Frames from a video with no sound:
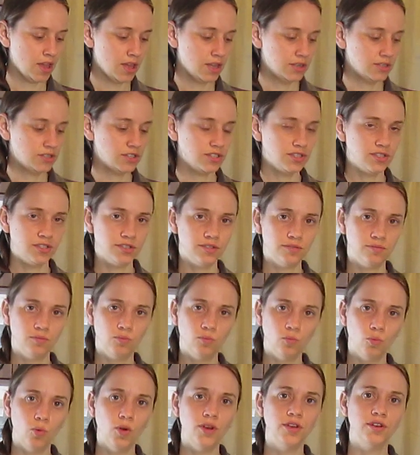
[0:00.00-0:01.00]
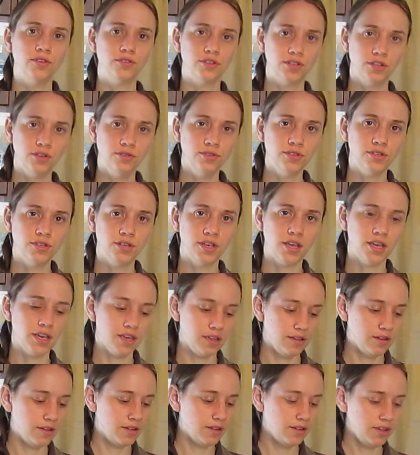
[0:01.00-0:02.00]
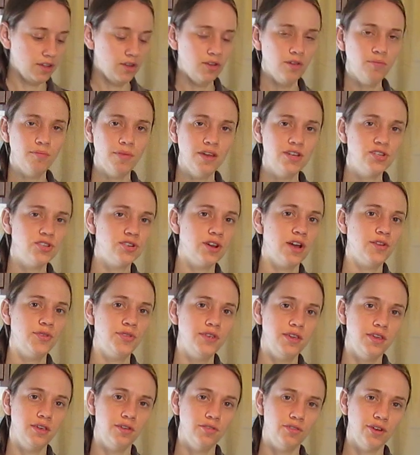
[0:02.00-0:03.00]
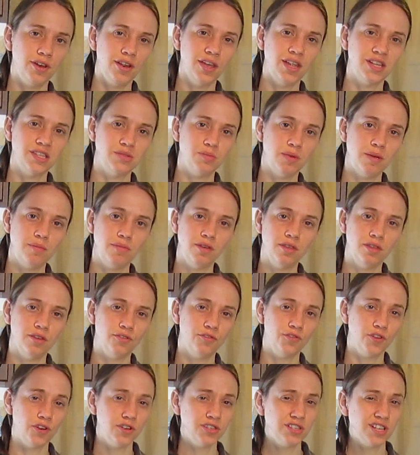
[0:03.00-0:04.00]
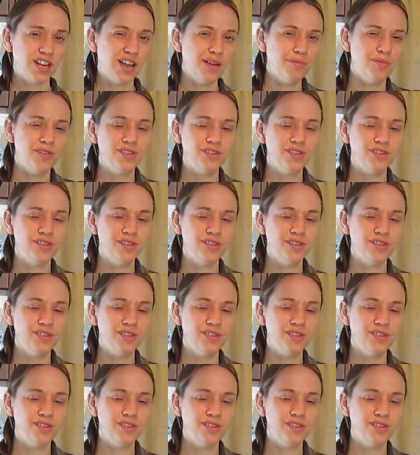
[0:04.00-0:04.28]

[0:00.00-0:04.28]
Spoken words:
just when you're using it, you can measure out the ingredients maybe the first time.